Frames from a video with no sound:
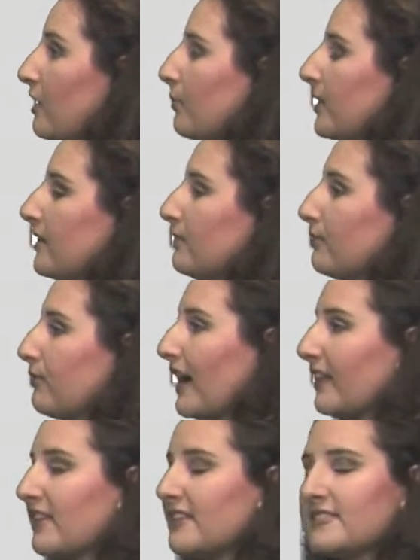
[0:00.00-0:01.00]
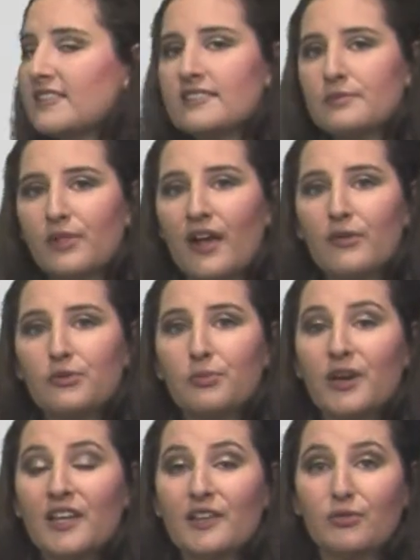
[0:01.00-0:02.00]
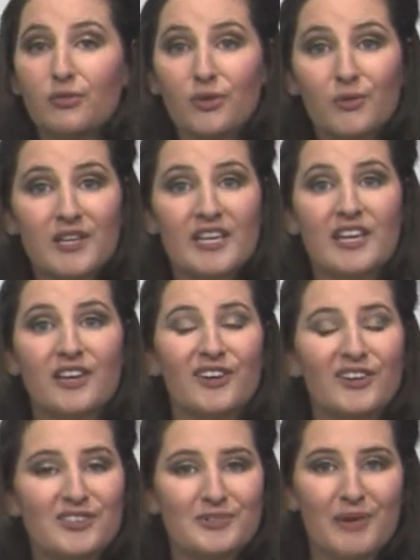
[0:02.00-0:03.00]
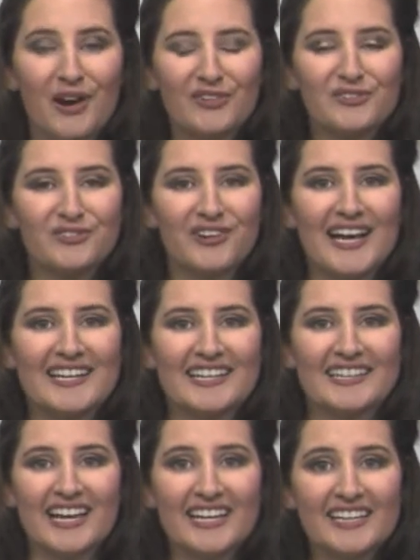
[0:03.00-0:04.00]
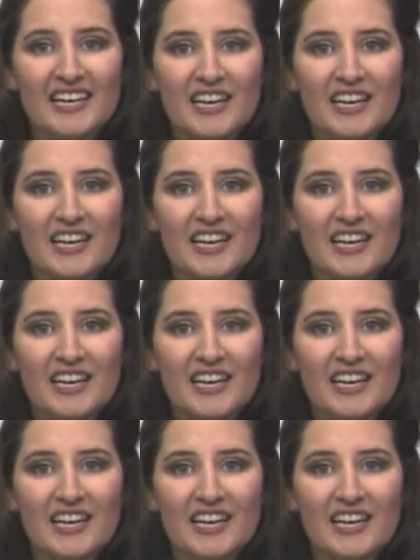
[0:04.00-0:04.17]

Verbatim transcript: We can finally see some clouds breaking through and here tomorrow, Friday night.